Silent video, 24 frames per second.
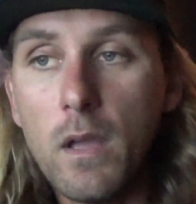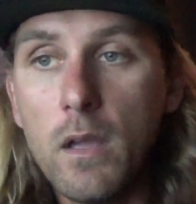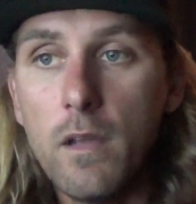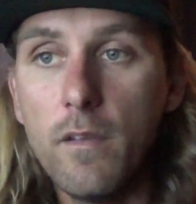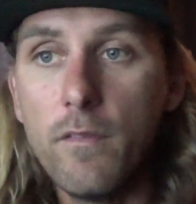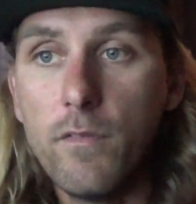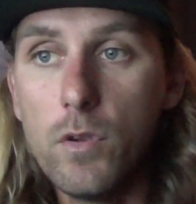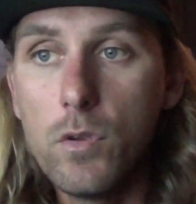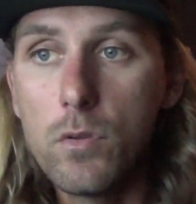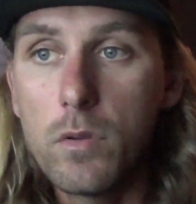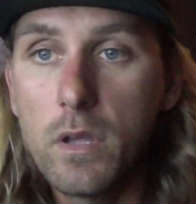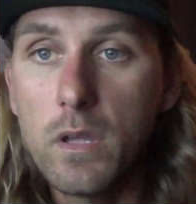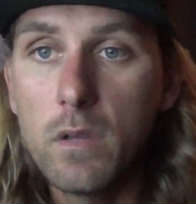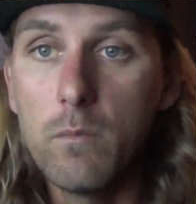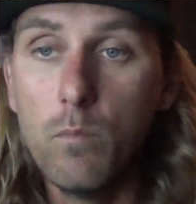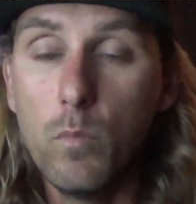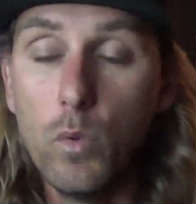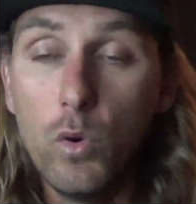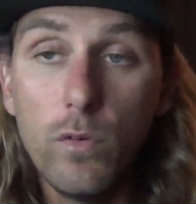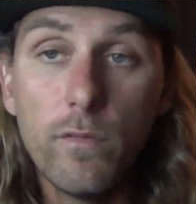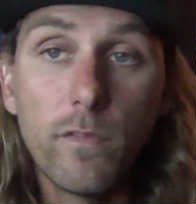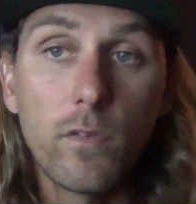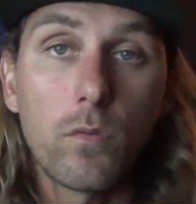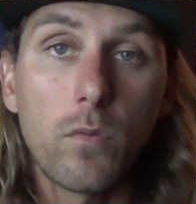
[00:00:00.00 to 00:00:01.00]
If you can
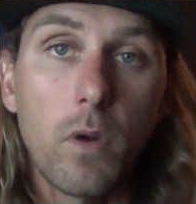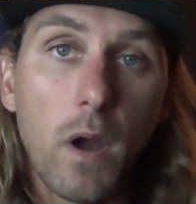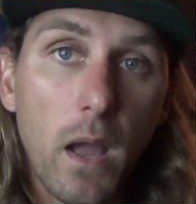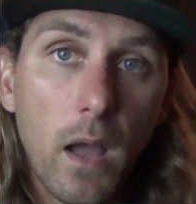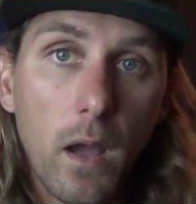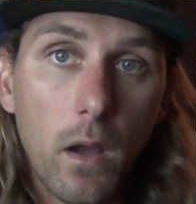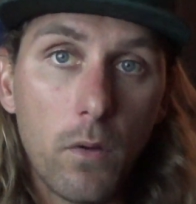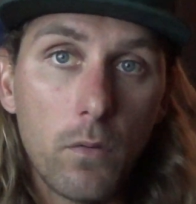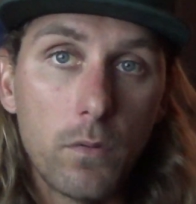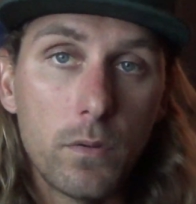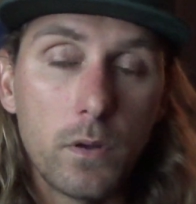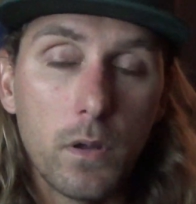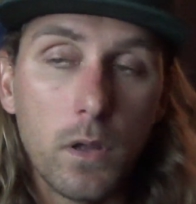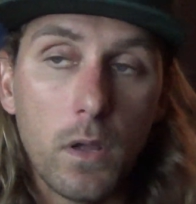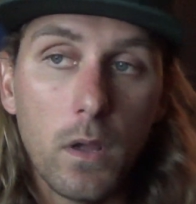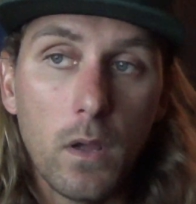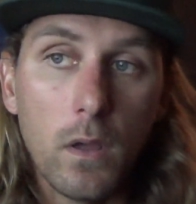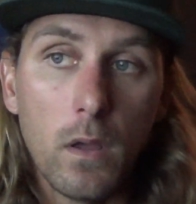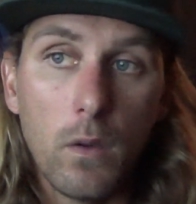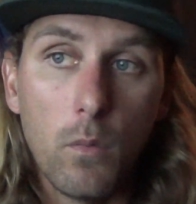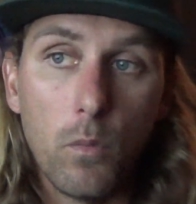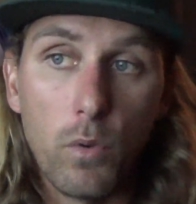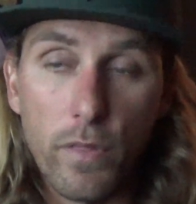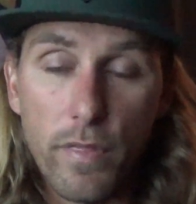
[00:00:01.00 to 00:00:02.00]
move around
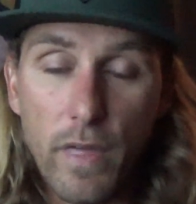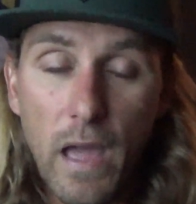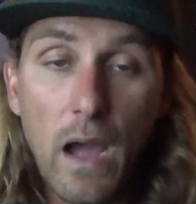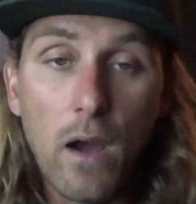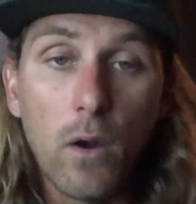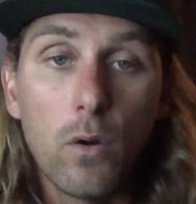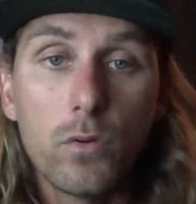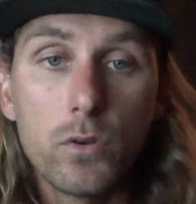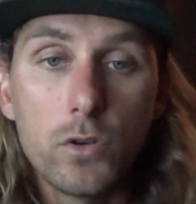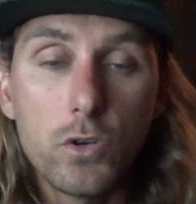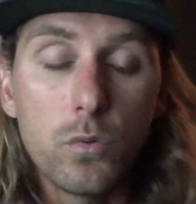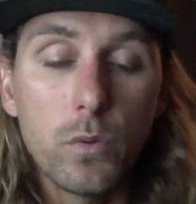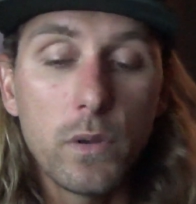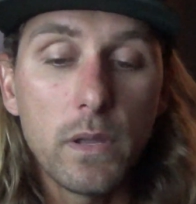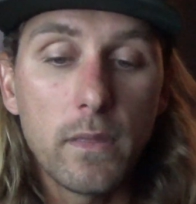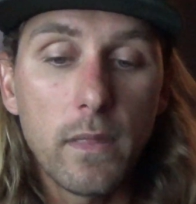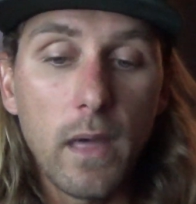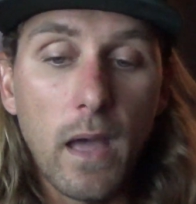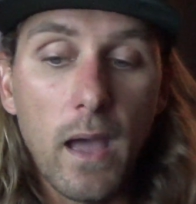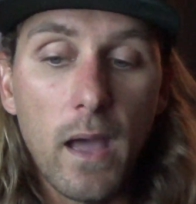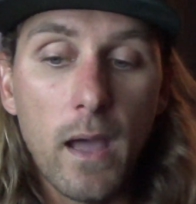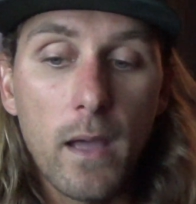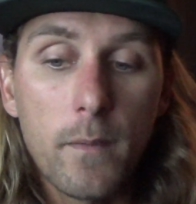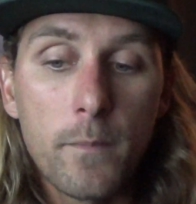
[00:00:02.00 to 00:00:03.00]
without doing
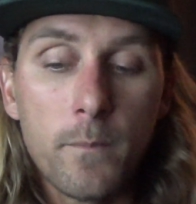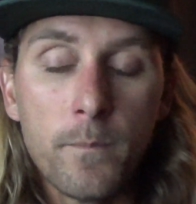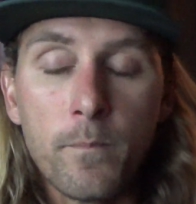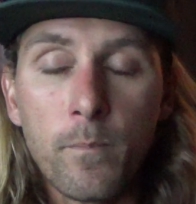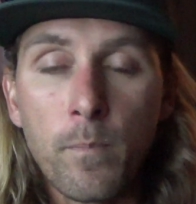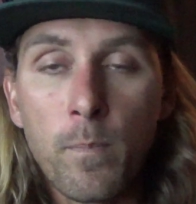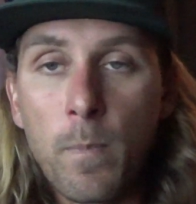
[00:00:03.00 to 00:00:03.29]
that,